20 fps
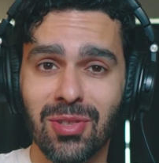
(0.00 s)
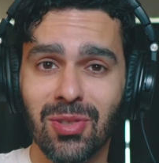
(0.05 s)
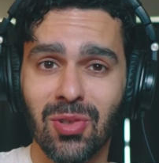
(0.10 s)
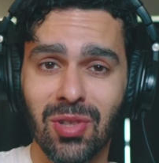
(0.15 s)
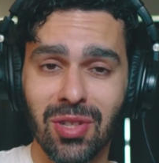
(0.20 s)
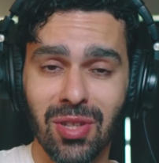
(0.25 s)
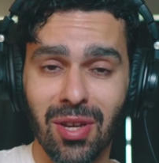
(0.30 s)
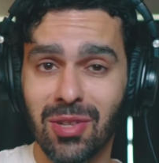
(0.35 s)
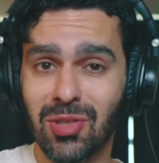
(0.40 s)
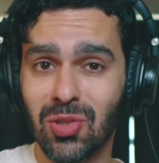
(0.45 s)

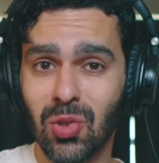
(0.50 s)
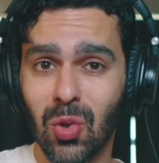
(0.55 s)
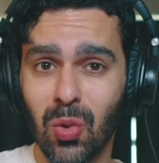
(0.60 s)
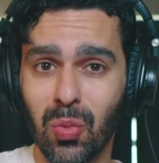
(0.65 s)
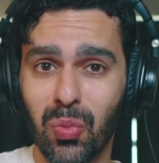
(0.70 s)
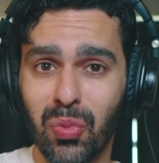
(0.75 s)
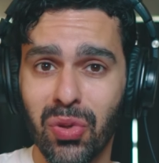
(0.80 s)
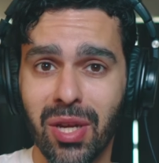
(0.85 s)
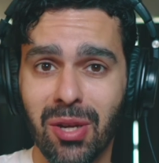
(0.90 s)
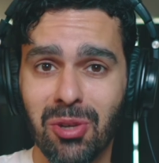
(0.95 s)
to, a solo
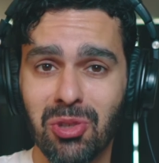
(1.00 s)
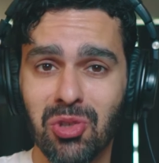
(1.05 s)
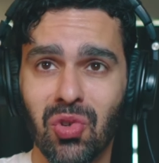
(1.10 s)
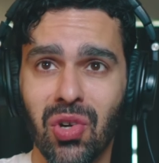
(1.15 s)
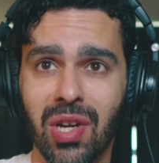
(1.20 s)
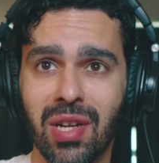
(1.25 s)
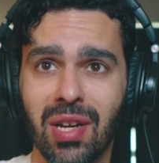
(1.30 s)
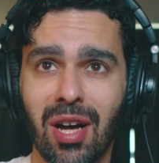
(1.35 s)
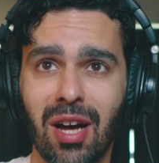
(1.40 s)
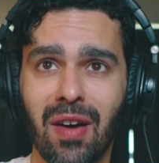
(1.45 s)
player is
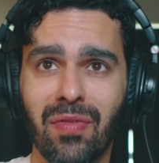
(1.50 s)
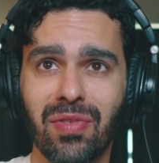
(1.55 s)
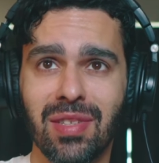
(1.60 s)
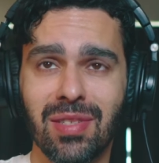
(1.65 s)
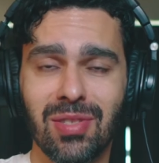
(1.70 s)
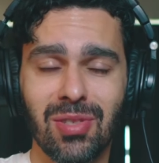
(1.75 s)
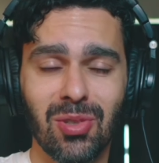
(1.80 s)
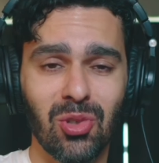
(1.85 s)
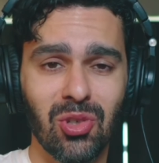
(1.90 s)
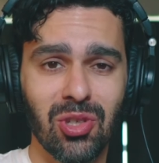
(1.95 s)
trying
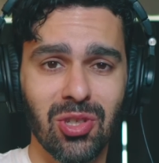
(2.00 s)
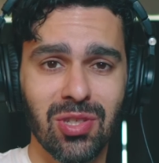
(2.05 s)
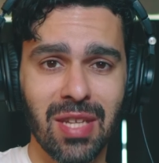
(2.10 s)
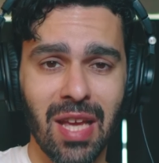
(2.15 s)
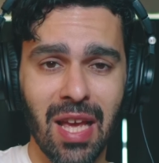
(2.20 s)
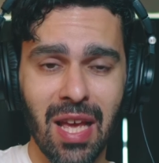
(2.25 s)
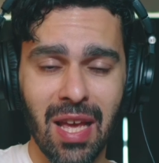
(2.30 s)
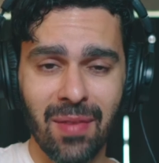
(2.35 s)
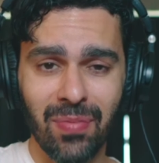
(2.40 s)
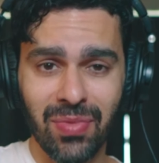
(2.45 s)
often to
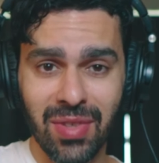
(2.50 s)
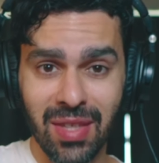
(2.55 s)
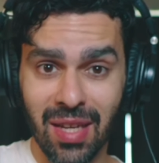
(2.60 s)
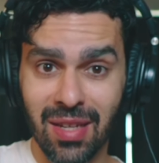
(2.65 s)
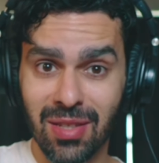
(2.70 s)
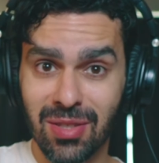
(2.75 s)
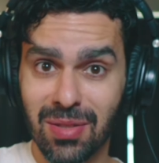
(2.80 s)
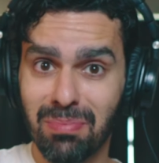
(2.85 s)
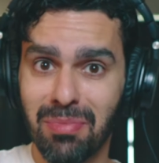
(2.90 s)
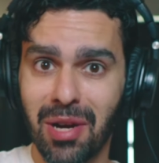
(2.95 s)
just
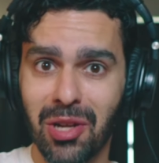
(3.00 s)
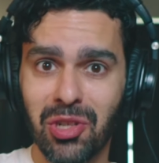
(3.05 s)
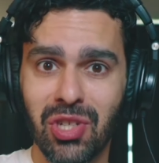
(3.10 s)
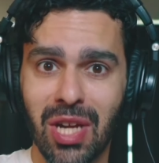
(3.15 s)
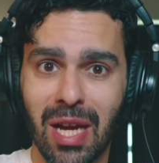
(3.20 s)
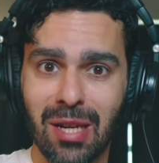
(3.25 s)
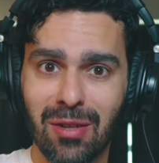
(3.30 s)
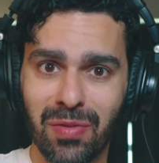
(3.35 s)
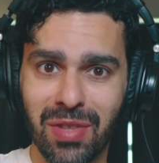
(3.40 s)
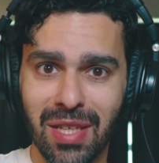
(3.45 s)
get as much
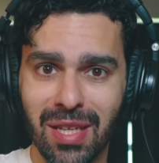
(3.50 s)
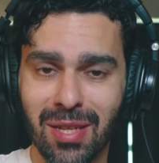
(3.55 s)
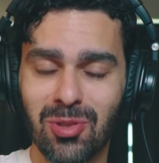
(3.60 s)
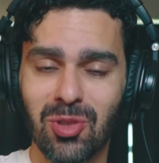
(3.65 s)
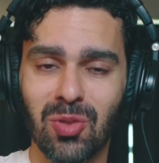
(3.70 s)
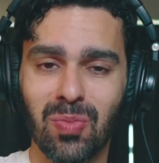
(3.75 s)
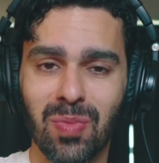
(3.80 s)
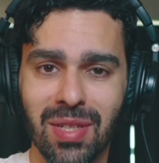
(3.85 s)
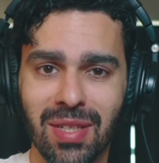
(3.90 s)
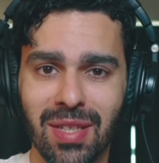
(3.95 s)
out of the
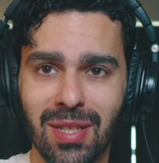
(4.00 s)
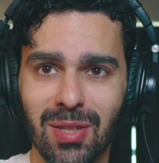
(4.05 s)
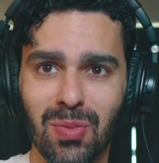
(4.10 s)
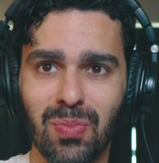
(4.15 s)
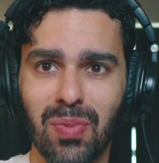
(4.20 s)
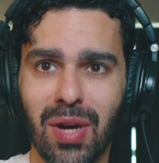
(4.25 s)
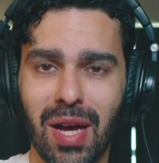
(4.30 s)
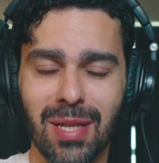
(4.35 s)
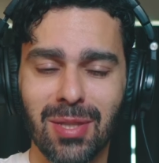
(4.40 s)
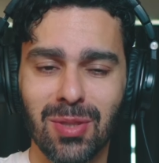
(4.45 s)
instrument as
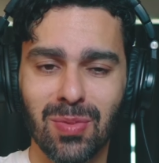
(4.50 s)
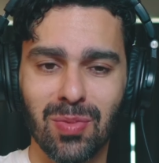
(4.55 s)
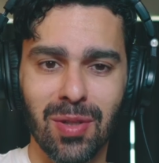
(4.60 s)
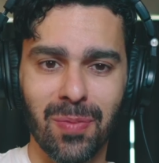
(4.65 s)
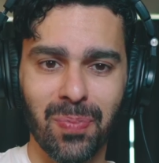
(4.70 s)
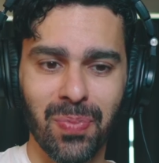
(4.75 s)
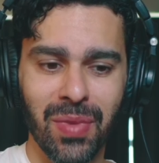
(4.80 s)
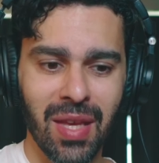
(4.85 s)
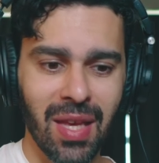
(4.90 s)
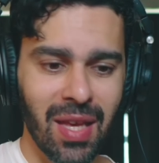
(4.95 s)

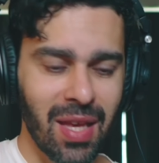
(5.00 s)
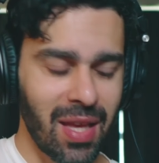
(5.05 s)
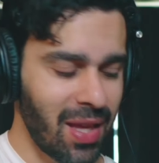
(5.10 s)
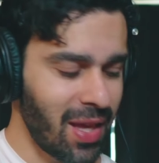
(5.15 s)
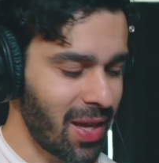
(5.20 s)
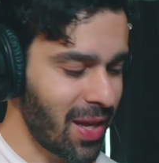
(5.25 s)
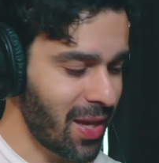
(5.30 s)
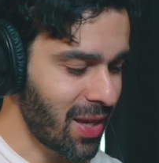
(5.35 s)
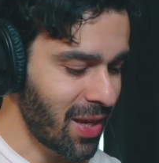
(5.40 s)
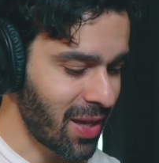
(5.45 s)
possible,
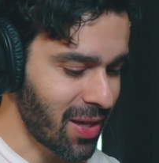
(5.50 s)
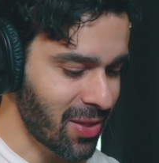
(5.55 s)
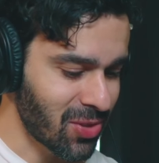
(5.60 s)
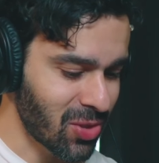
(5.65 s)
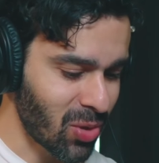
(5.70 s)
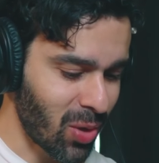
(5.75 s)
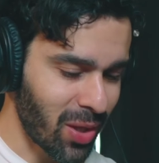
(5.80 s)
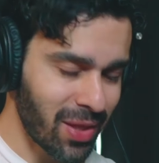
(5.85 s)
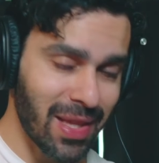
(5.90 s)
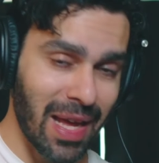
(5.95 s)
and
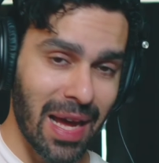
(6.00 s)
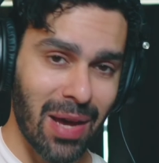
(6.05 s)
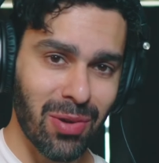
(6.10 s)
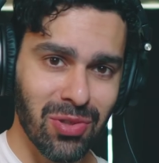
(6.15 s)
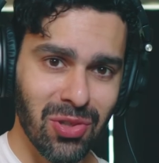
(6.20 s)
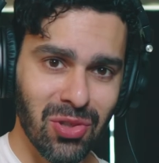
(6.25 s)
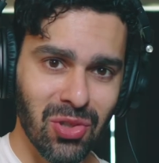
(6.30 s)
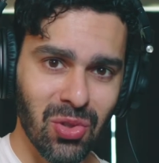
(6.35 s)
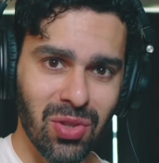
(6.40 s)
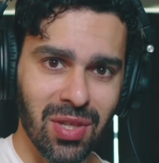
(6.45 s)
so
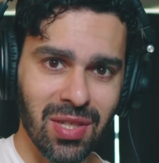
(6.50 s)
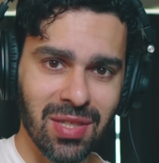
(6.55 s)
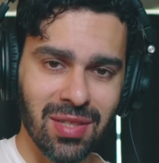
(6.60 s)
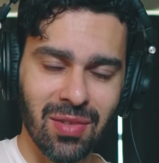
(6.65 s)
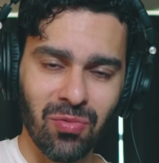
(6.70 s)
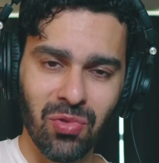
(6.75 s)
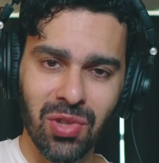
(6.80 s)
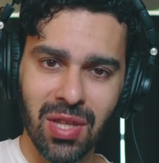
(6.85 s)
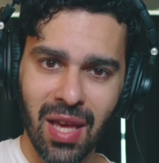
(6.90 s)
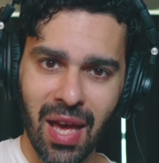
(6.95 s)
allowing to do this,
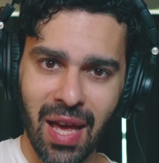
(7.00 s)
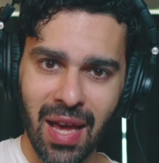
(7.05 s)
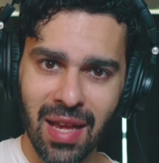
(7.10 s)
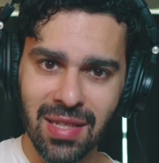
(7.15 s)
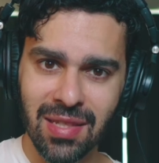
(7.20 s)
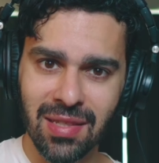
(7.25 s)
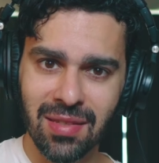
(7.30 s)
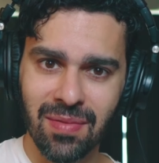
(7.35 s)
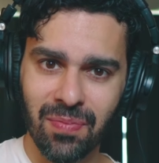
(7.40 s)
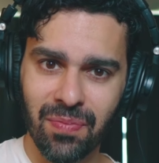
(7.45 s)
it really
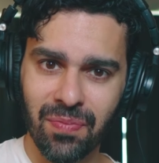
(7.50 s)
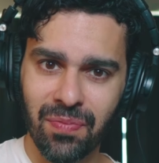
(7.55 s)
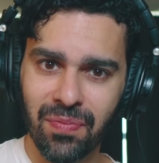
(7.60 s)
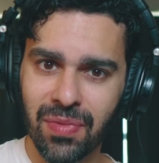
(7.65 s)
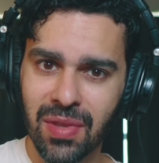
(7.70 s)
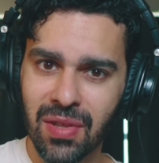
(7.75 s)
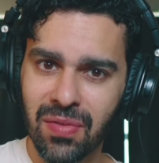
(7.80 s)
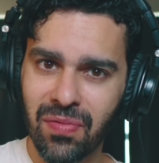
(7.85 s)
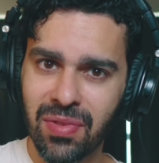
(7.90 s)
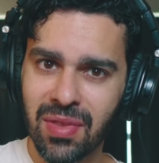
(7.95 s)
has
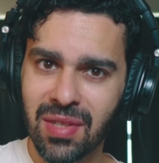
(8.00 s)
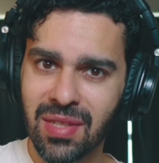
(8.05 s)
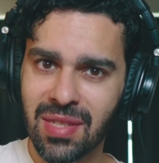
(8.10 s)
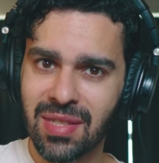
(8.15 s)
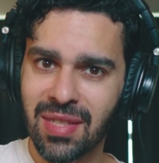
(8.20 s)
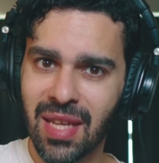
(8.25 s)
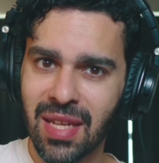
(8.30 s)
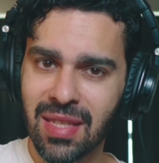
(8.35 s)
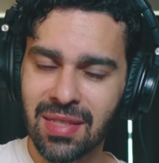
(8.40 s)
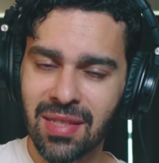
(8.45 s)
the
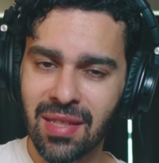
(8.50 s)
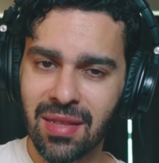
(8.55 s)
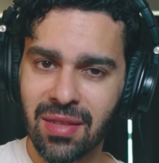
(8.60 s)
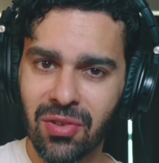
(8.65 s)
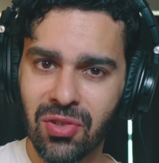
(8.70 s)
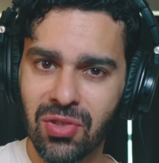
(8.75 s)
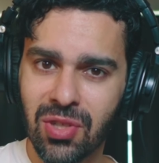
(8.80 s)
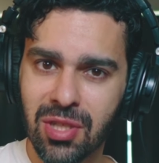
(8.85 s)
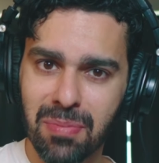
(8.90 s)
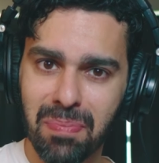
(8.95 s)
sense that
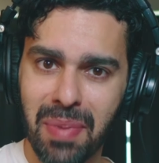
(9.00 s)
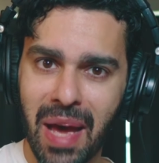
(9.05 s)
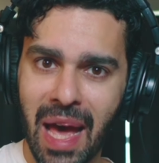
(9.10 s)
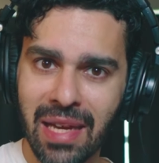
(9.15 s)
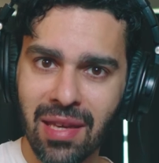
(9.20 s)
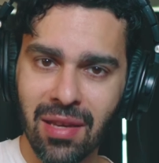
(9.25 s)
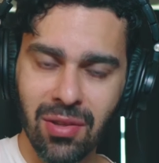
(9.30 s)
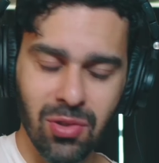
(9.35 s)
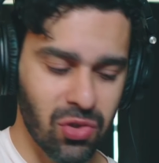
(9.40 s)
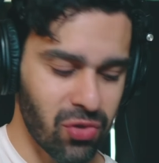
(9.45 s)
there's this
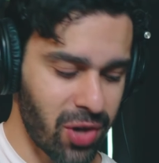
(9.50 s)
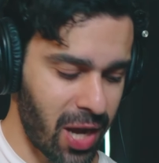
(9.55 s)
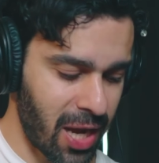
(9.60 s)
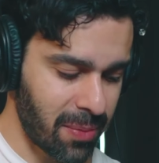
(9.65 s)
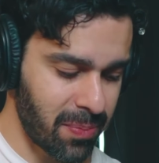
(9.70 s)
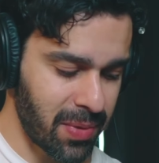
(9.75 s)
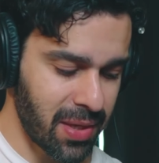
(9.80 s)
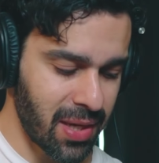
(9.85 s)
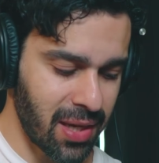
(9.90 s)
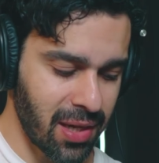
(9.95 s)
backing
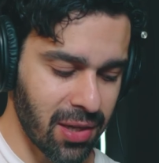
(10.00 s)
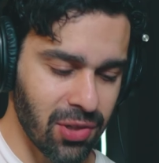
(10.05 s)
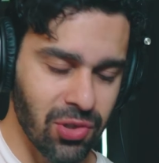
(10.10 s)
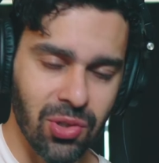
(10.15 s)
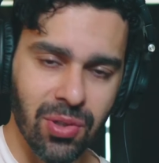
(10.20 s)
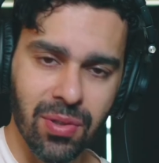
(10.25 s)
track behind